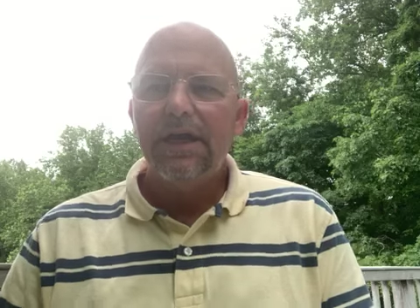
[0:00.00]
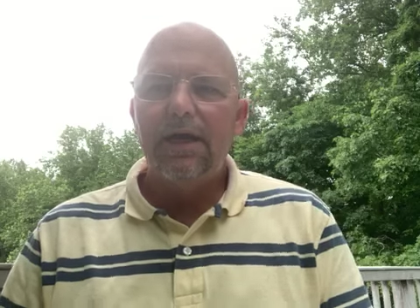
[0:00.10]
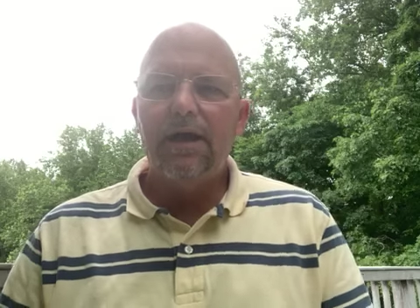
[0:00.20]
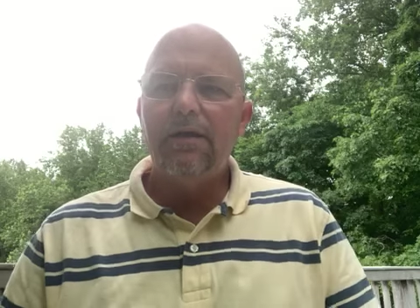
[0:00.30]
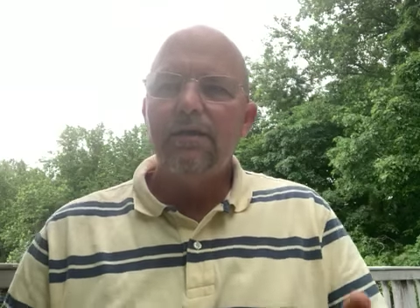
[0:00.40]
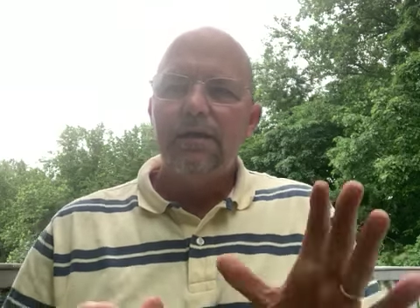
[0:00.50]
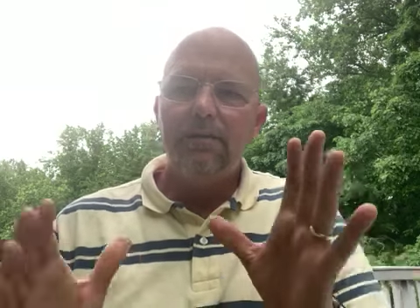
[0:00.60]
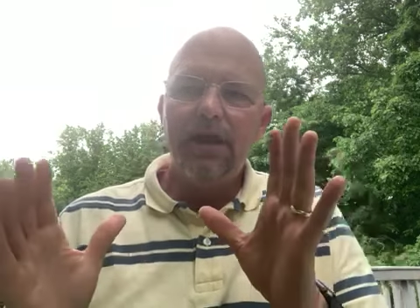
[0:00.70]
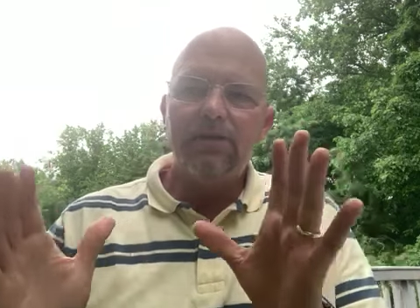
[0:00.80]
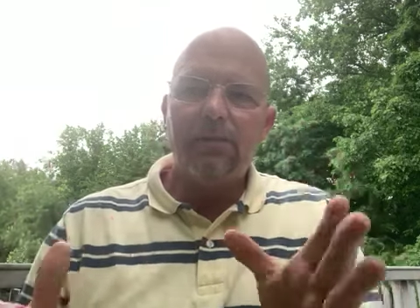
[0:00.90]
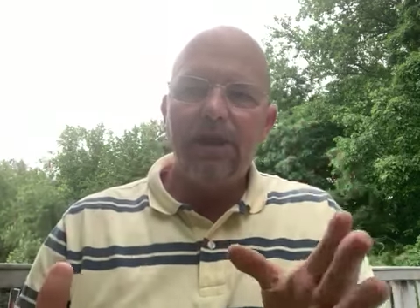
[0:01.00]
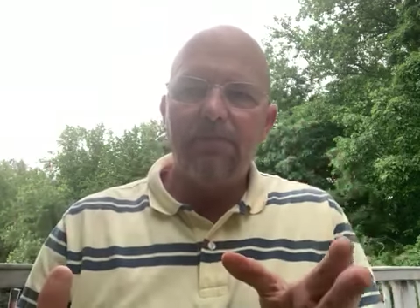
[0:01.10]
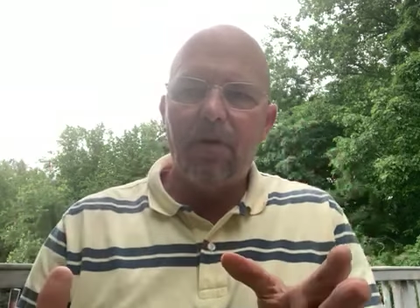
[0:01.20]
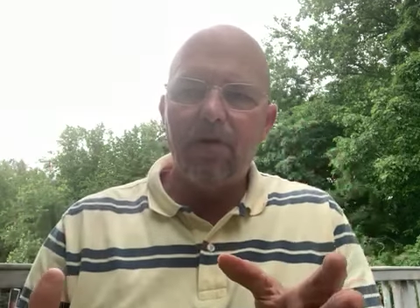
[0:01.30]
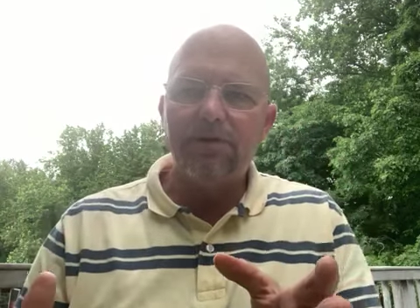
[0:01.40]
Let me explain
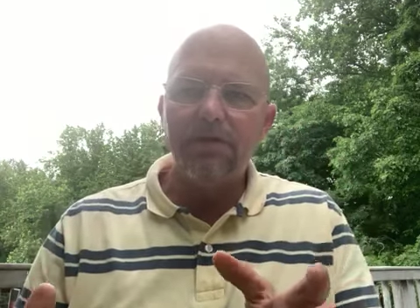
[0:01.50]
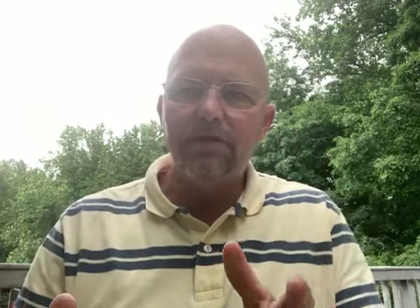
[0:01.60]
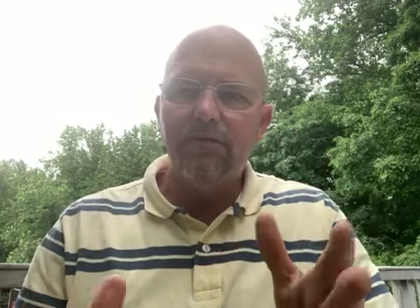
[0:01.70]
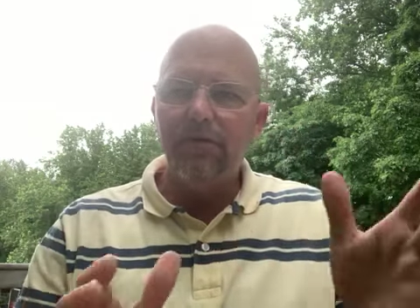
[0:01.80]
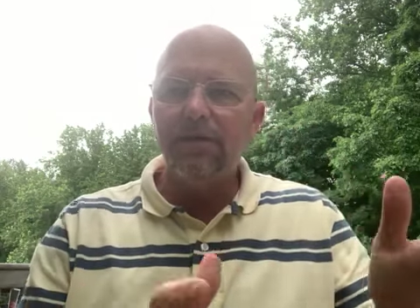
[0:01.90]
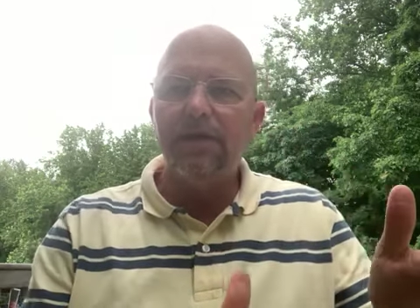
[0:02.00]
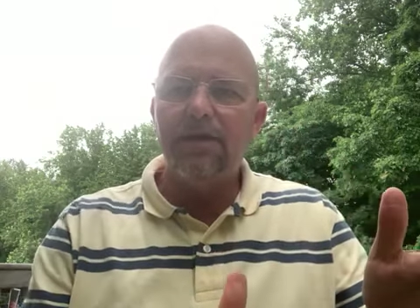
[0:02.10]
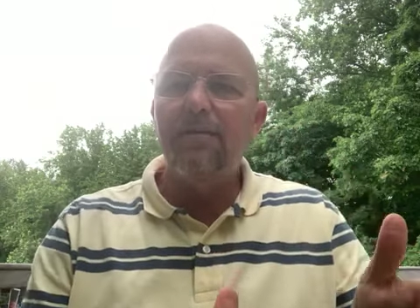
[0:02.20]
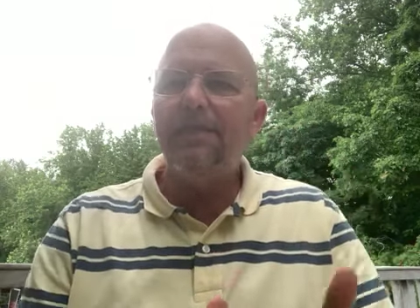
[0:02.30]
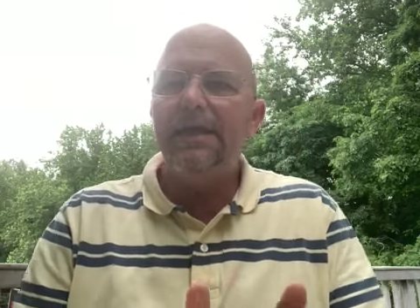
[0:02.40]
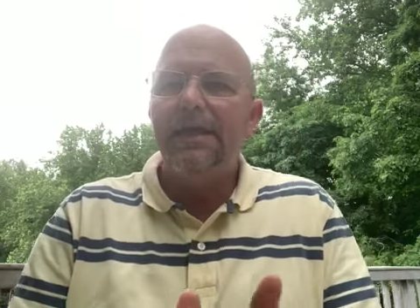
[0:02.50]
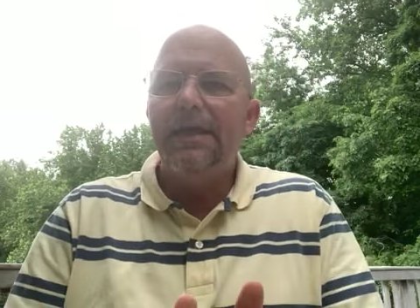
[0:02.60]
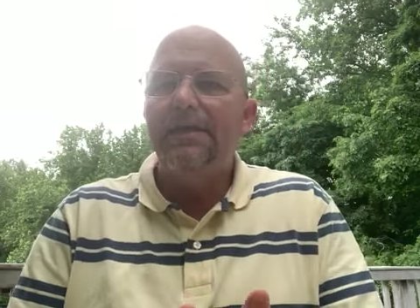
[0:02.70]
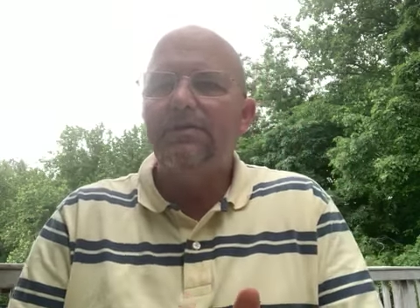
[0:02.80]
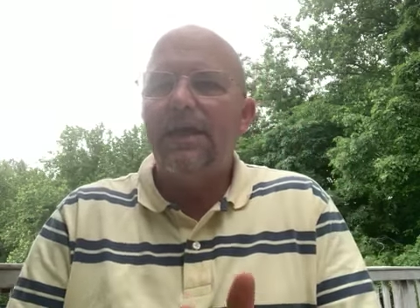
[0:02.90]
Parsonage. If you looked it up, it
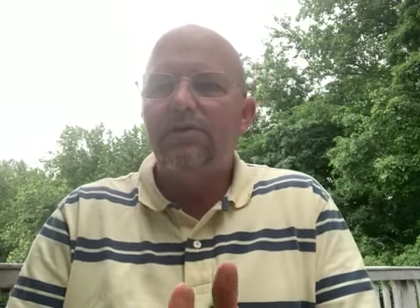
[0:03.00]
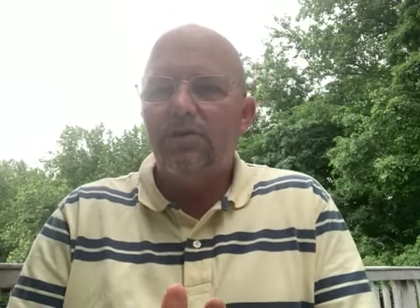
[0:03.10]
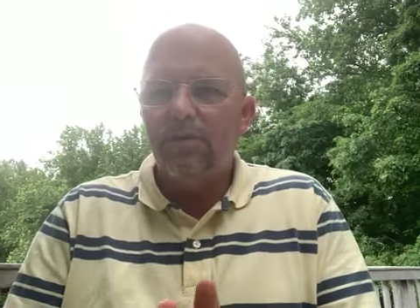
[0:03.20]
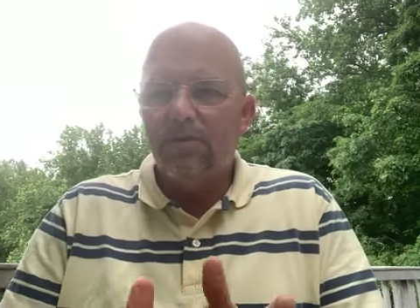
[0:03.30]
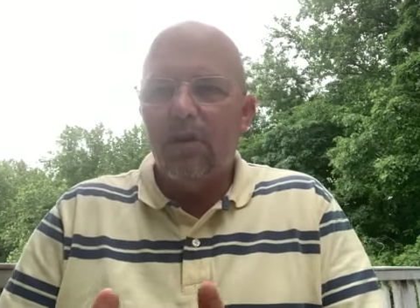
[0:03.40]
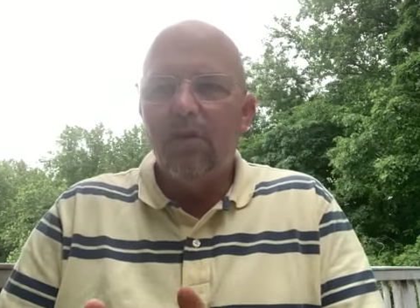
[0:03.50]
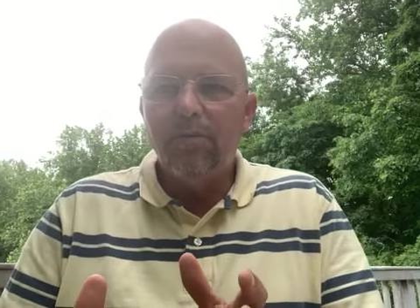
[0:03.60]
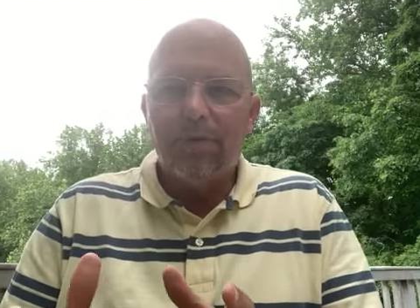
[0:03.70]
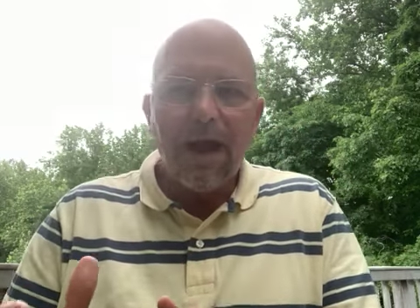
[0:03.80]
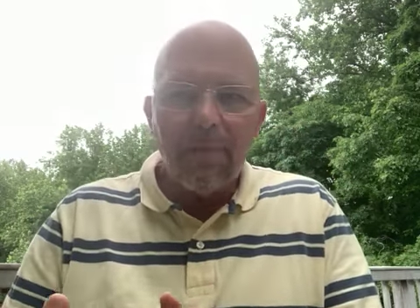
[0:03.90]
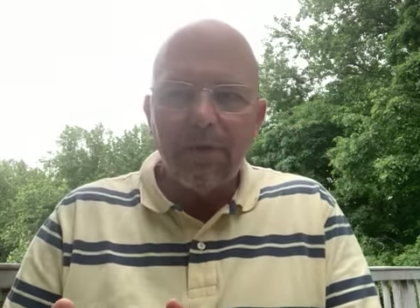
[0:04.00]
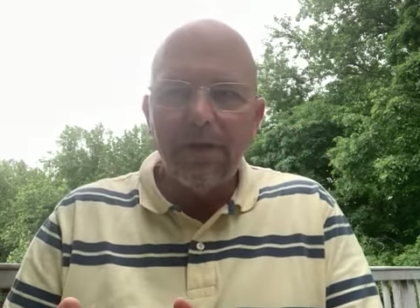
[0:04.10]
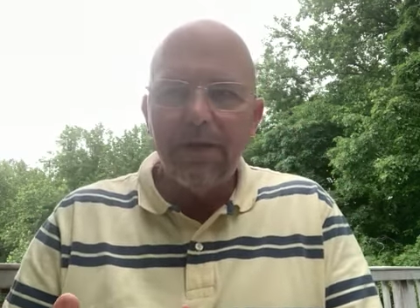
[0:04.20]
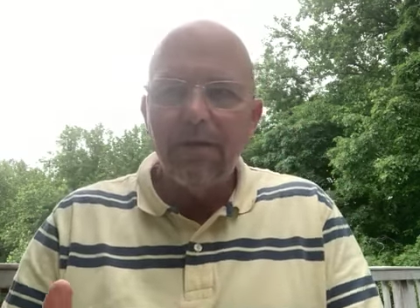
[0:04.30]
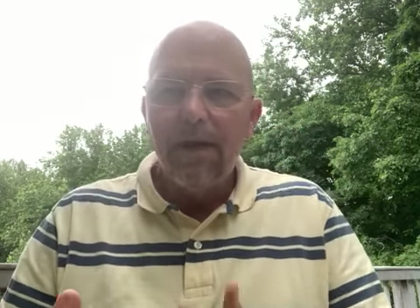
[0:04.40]
is a church-owned
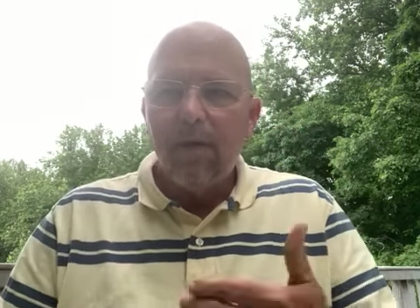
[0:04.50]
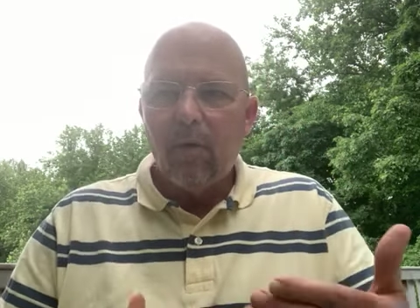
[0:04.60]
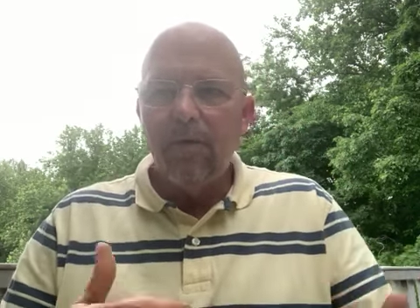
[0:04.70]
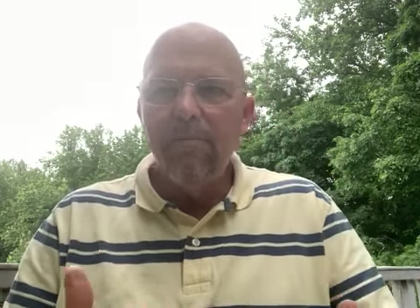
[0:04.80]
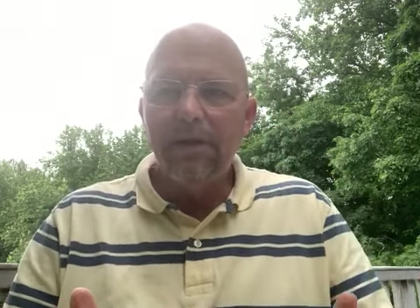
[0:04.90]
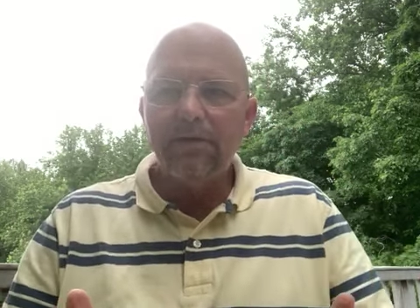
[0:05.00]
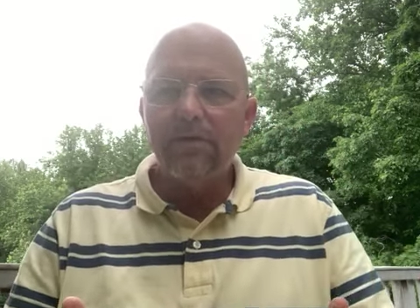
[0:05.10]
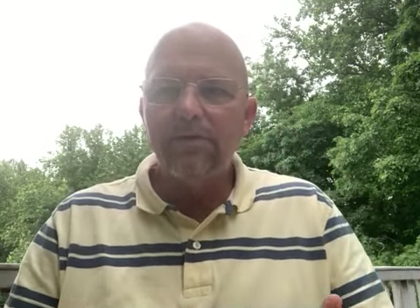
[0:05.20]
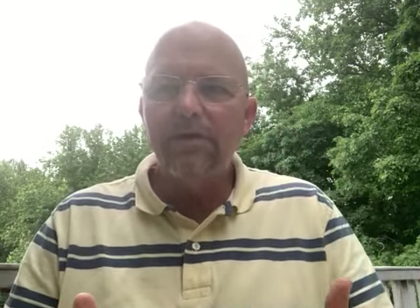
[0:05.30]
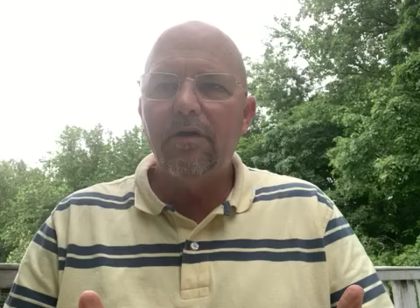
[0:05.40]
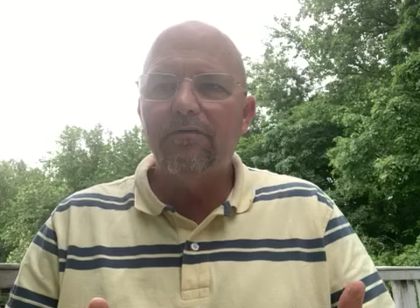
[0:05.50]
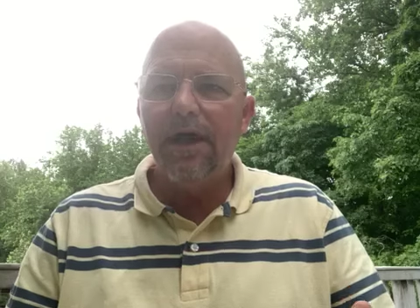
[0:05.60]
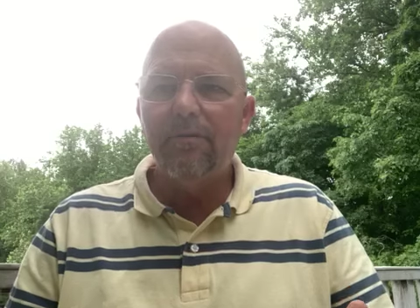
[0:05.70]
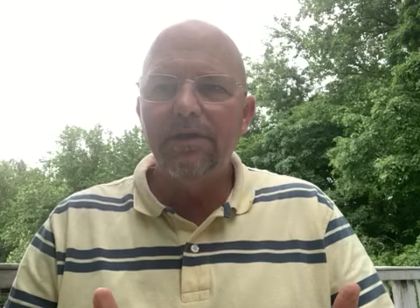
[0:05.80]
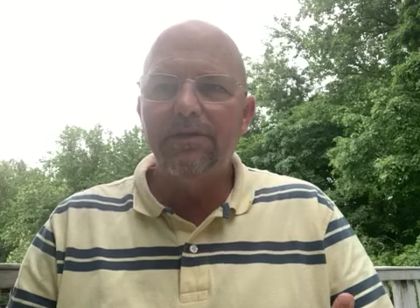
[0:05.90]
property where ministers and their
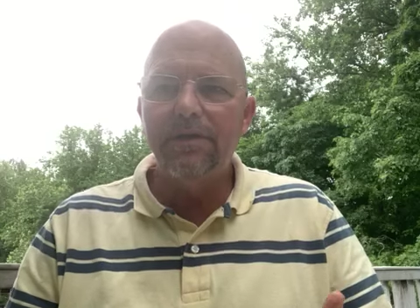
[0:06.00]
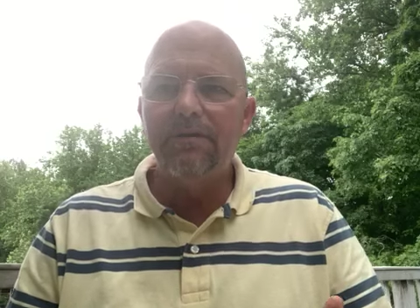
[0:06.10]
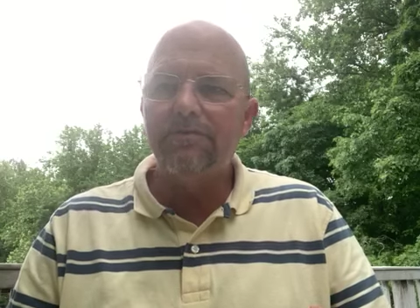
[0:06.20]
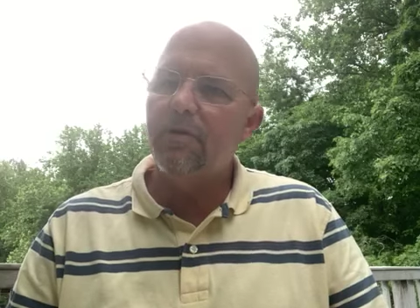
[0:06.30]
families live.